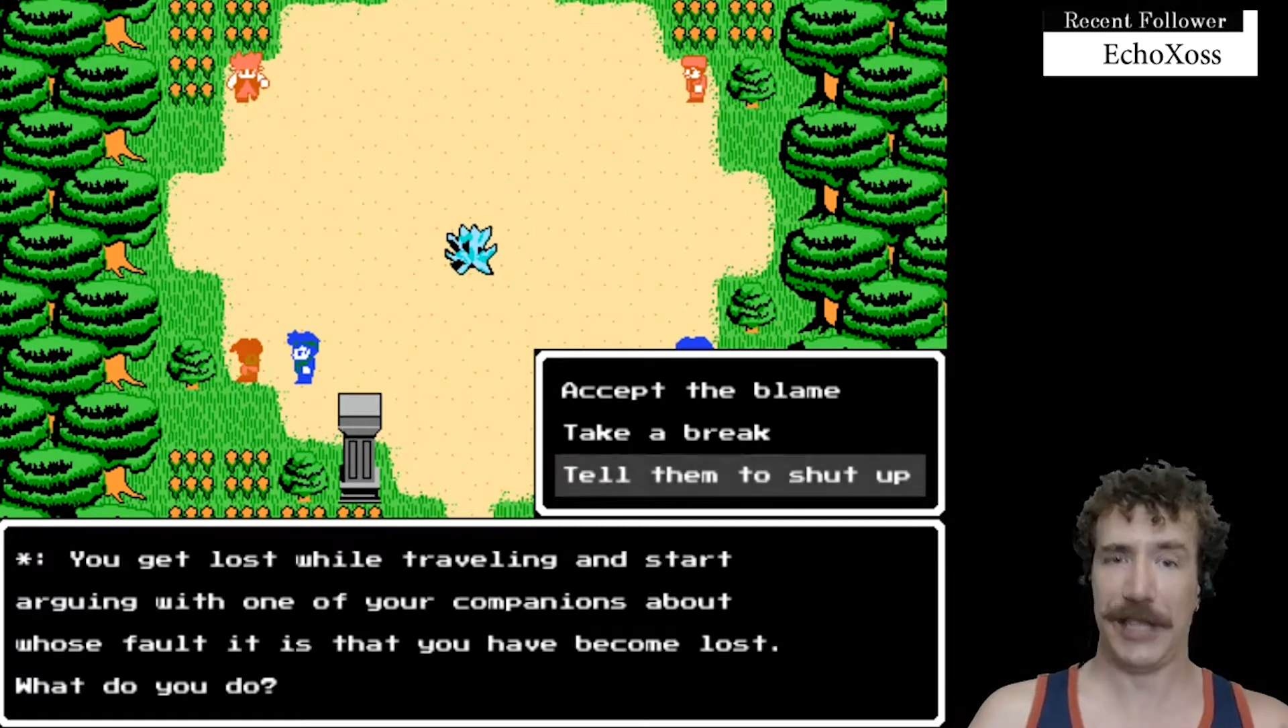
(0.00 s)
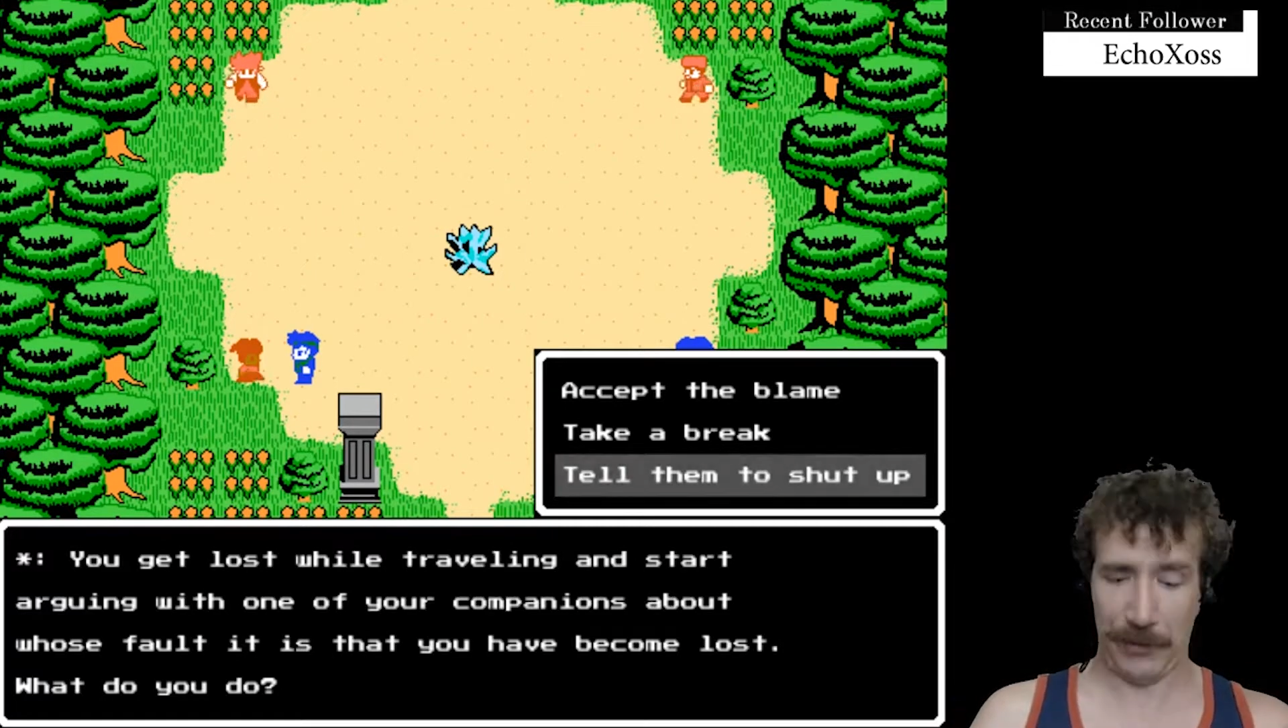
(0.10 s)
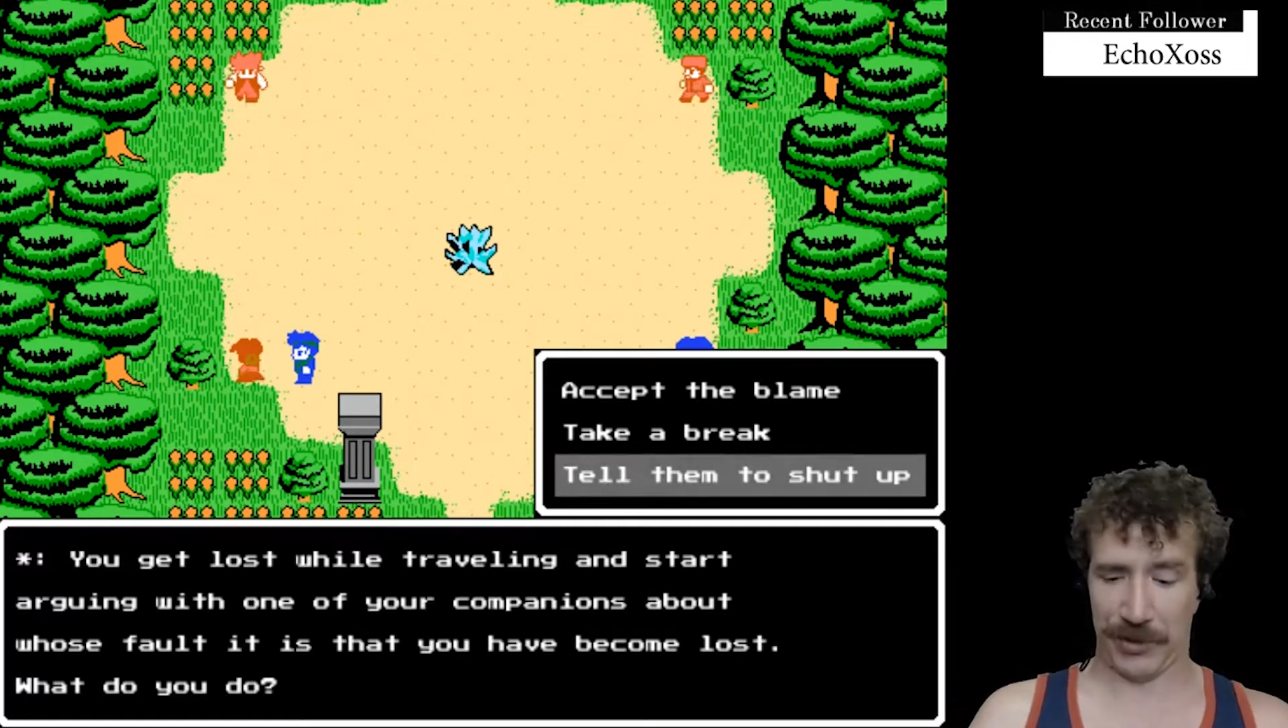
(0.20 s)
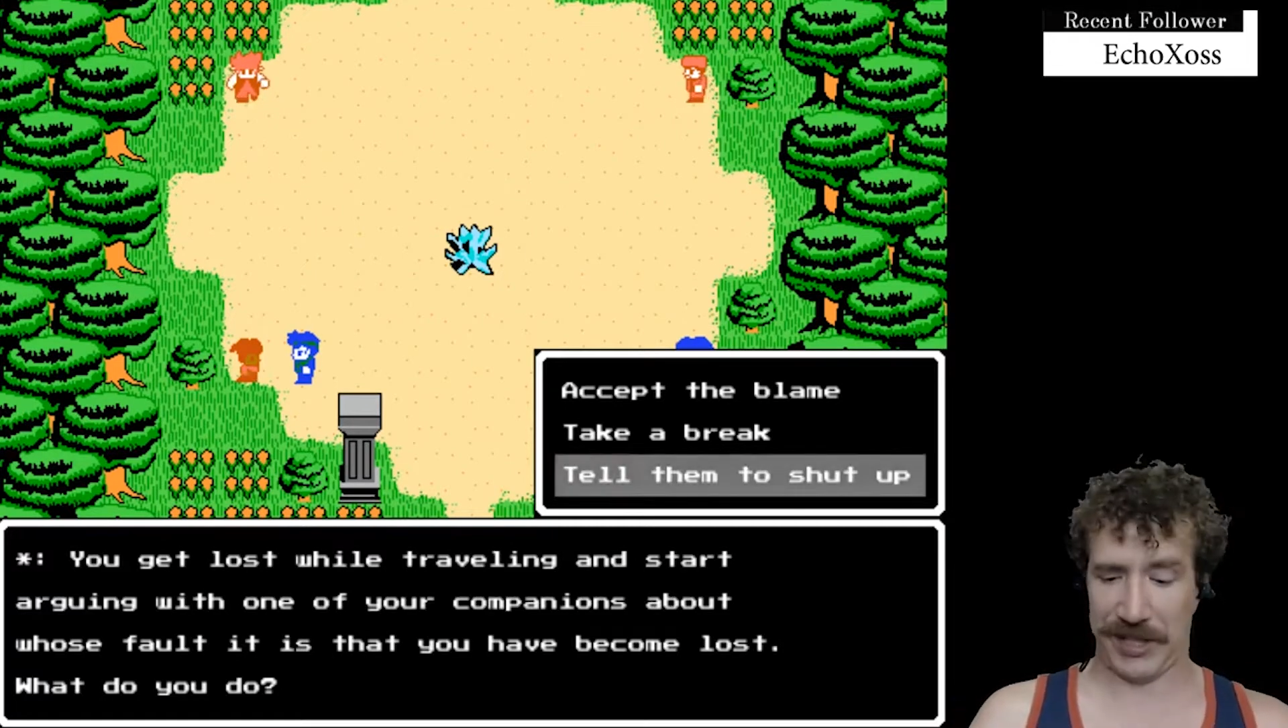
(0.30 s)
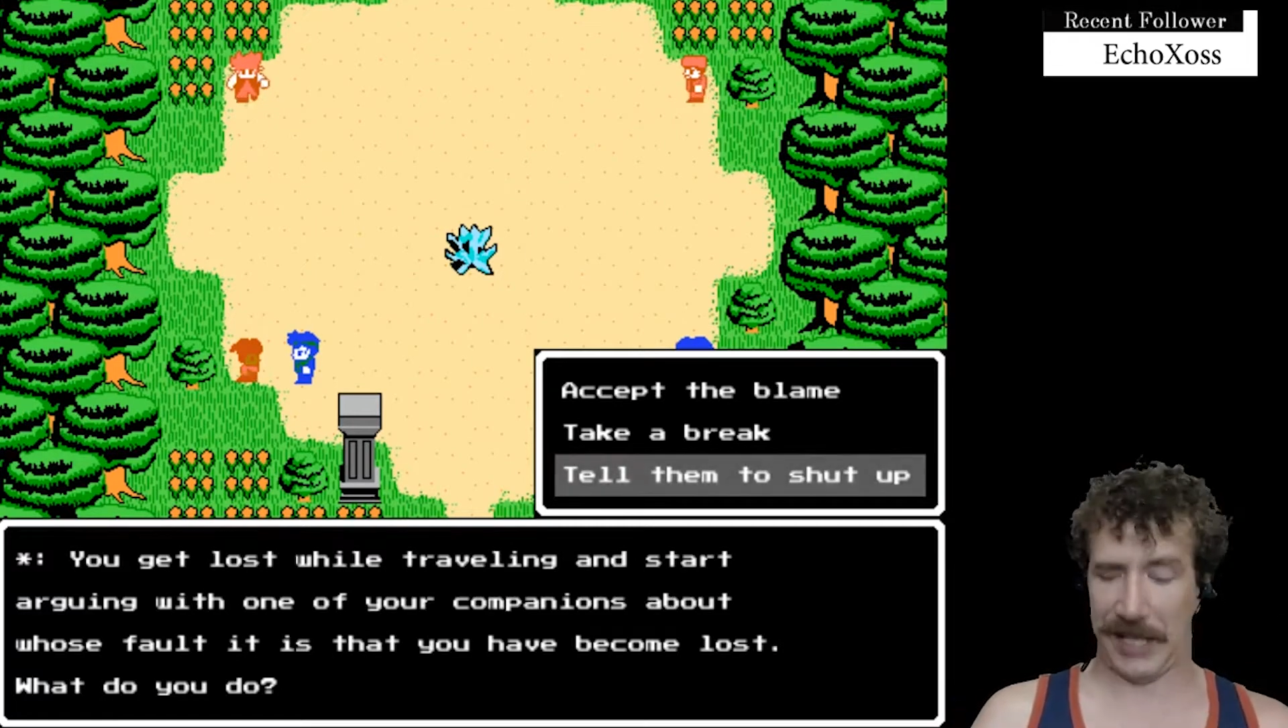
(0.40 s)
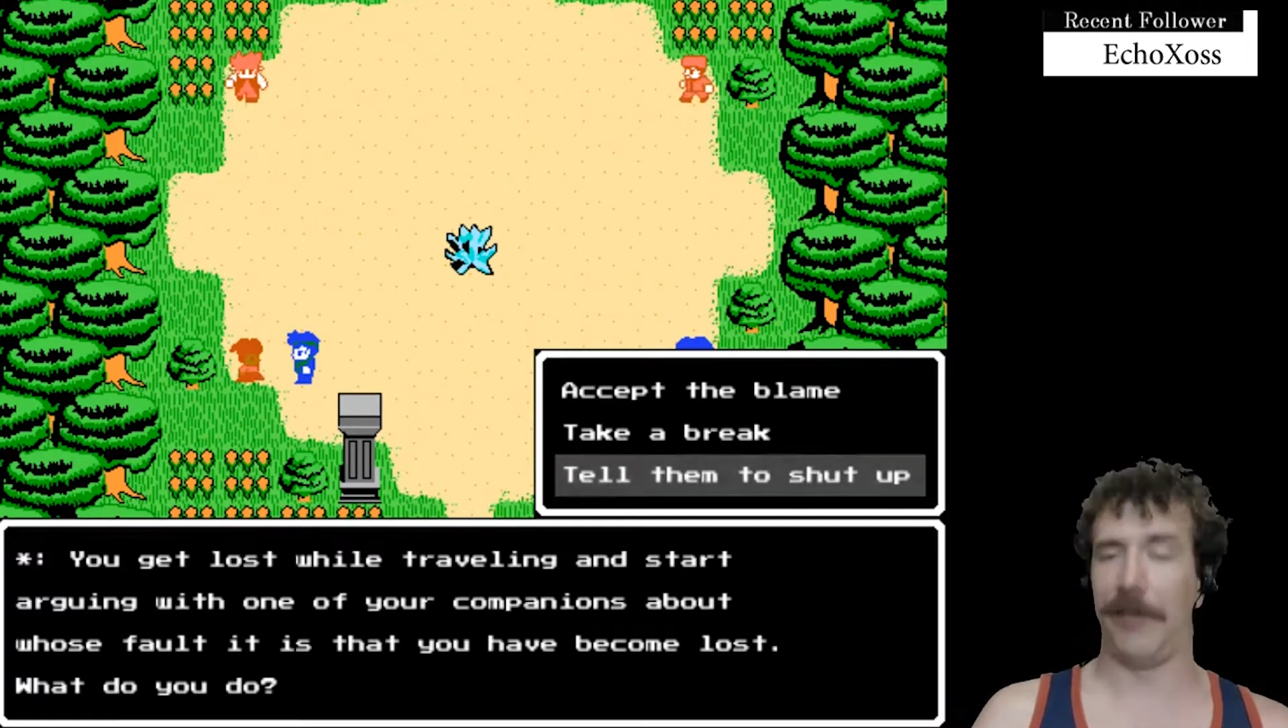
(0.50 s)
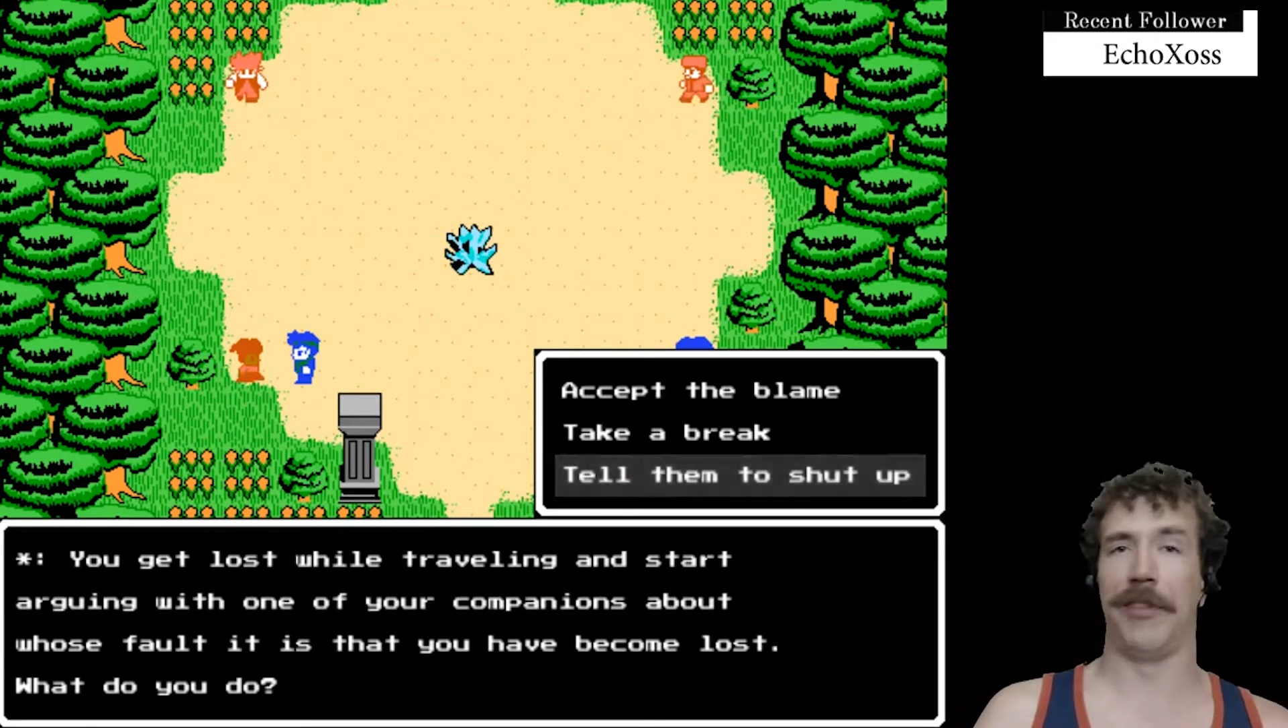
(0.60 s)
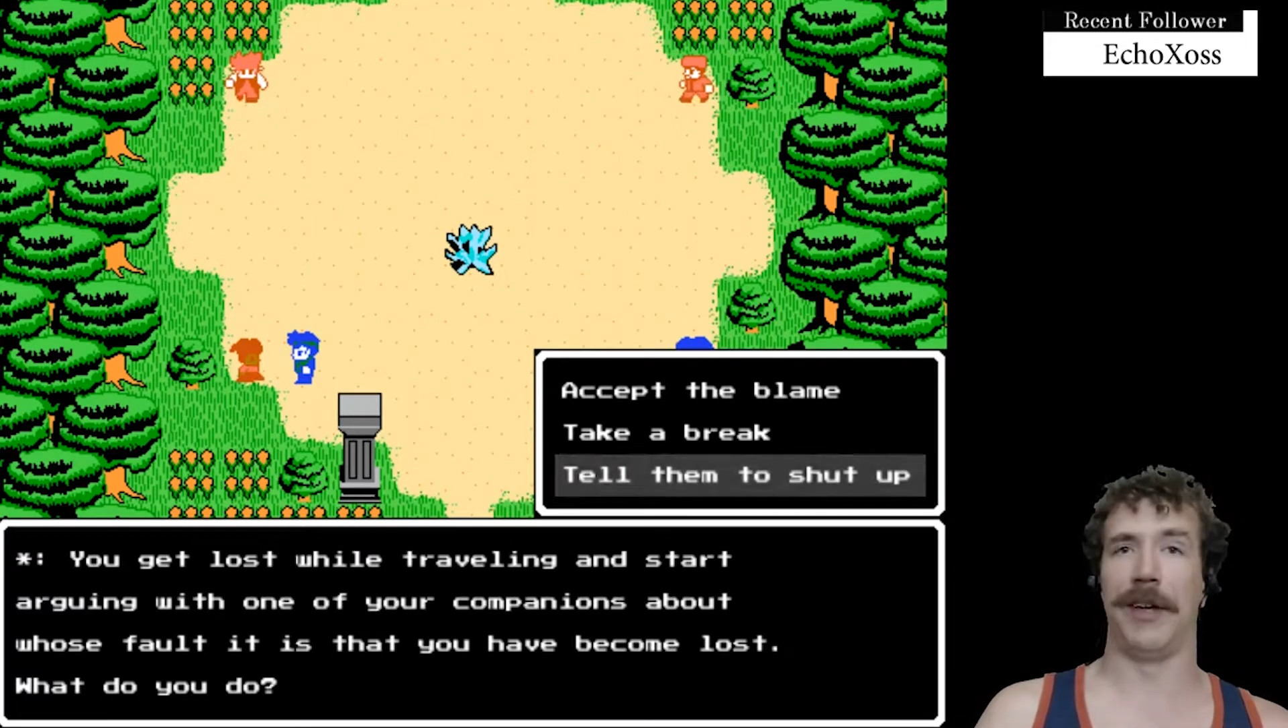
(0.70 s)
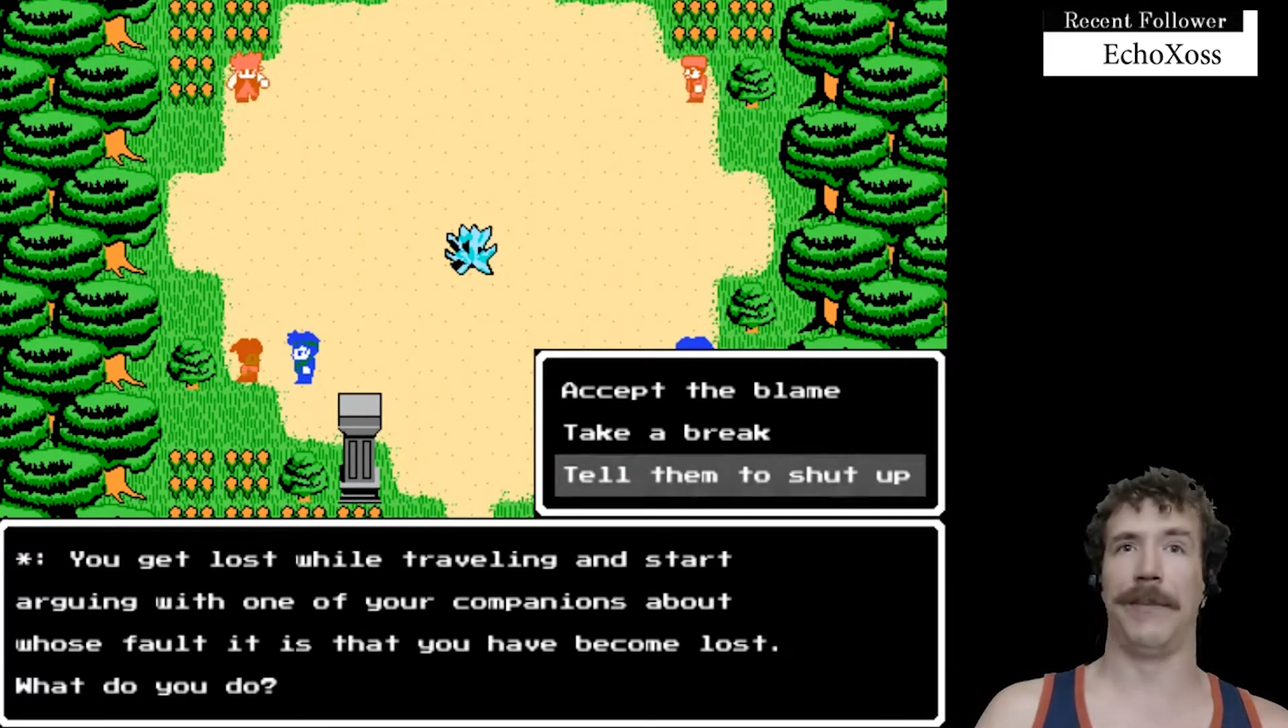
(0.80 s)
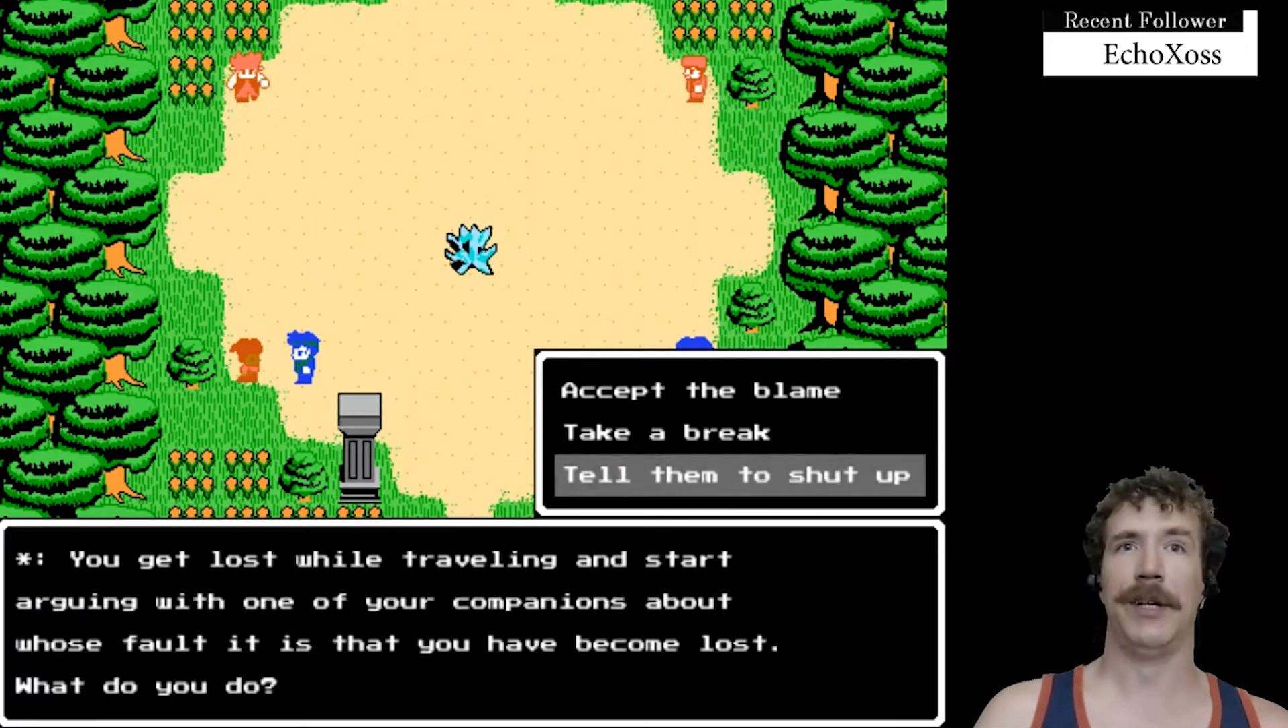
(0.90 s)
And I will tell
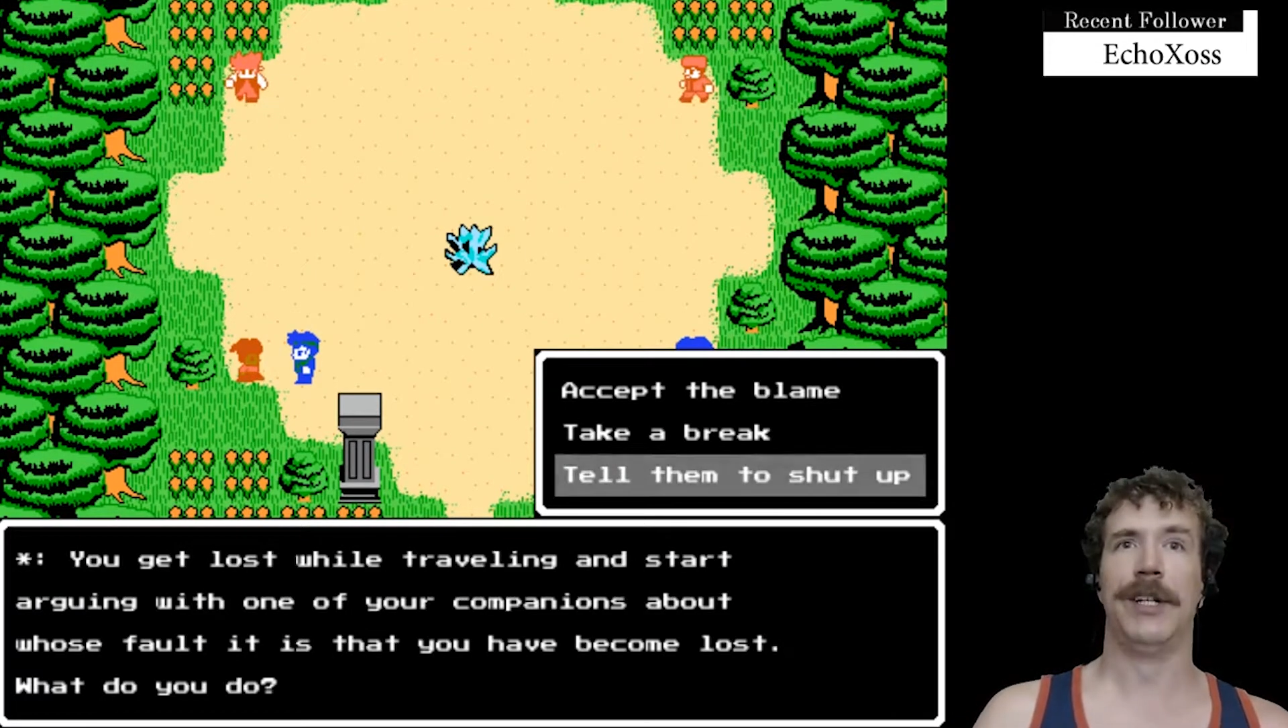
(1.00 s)
them